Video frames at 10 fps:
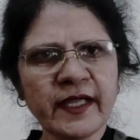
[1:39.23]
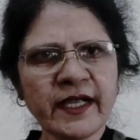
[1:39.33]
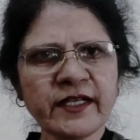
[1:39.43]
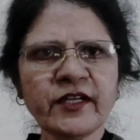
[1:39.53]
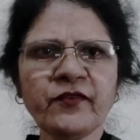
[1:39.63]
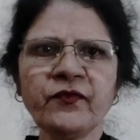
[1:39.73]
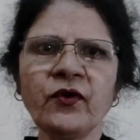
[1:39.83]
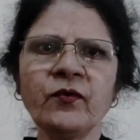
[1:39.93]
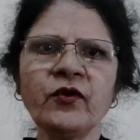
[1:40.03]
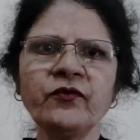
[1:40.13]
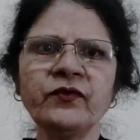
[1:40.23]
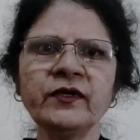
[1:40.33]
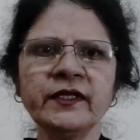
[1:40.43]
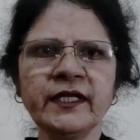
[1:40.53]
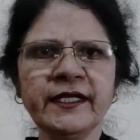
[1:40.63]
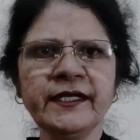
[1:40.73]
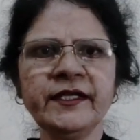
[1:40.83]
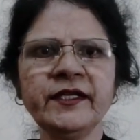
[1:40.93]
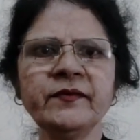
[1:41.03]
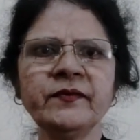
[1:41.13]
active form of
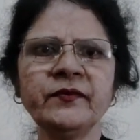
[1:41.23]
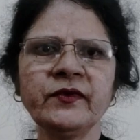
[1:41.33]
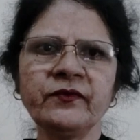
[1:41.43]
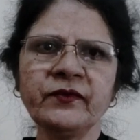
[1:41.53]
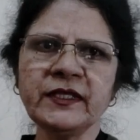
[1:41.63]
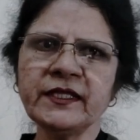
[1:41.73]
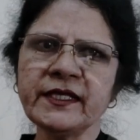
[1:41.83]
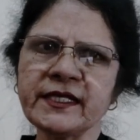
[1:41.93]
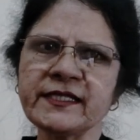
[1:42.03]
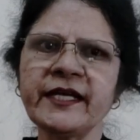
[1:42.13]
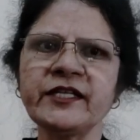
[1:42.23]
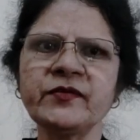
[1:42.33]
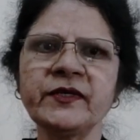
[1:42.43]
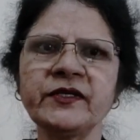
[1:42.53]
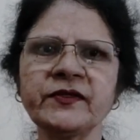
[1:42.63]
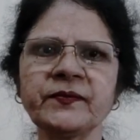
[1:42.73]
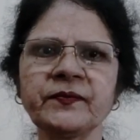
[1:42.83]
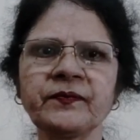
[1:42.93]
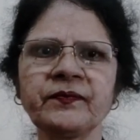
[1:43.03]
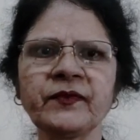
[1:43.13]
delirium with excitement.
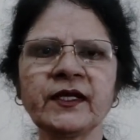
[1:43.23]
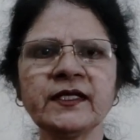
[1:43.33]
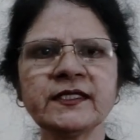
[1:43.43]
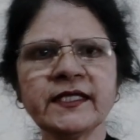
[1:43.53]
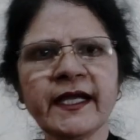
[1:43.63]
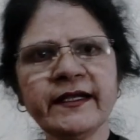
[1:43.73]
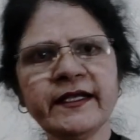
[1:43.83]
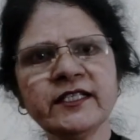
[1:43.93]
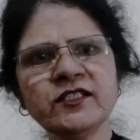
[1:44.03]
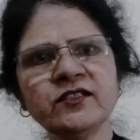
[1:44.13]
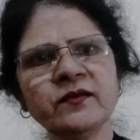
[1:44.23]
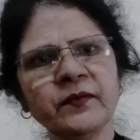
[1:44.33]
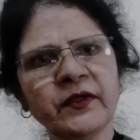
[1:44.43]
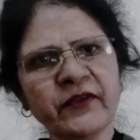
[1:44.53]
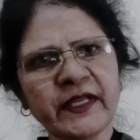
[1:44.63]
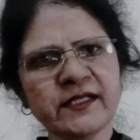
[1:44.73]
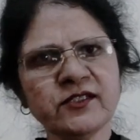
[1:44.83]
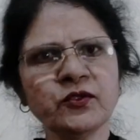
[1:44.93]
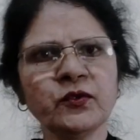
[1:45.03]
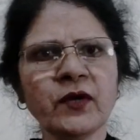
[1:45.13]
Sadness
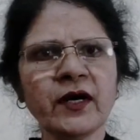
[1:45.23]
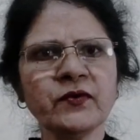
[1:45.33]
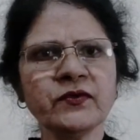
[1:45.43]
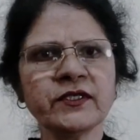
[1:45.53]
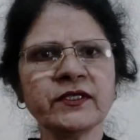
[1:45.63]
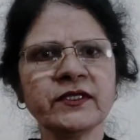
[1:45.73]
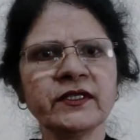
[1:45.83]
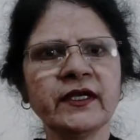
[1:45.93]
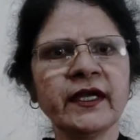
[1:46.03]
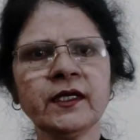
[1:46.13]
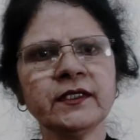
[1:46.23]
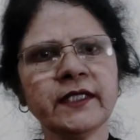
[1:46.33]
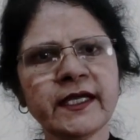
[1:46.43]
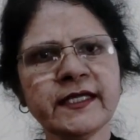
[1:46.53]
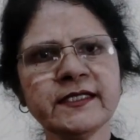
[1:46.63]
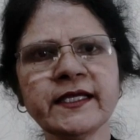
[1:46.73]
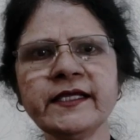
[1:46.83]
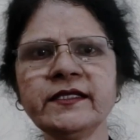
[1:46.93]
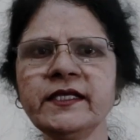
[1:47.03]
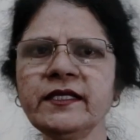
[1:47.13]
prevails throughout. The
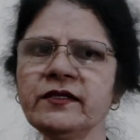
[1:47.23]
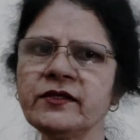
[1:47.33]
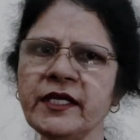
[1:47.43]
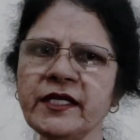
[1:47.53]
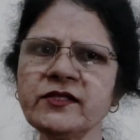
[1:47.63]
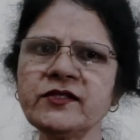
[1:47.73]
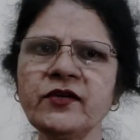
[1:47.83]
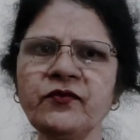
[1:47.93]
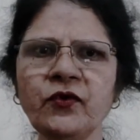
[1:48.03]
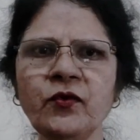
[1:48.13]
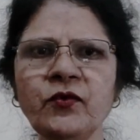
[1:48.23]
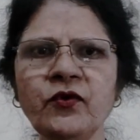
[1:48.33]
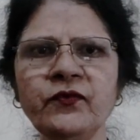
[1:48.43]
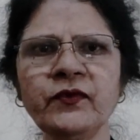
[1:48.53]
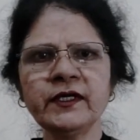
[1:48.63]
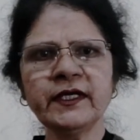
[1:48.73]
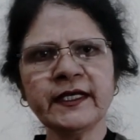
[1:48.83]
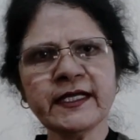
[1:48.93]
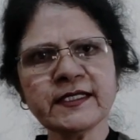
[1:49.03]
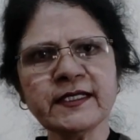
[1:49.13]
anxiety takes the form of
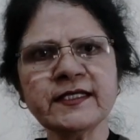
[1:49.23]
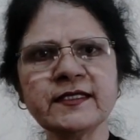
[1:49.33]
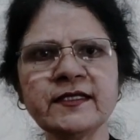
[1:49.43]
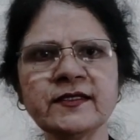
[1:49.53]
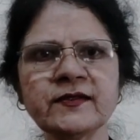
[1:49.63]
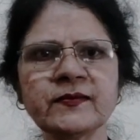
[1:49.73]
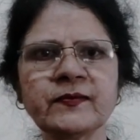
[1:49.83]
restlessness.